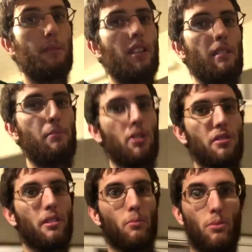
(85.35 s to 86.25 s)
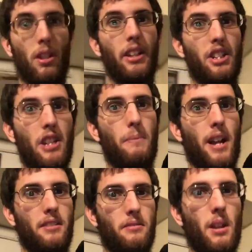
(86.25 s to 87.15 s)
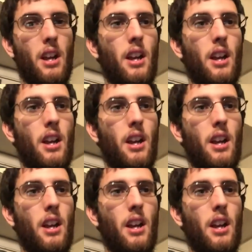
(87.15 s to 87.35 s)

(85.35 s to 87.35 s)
because I'm using really cheap ass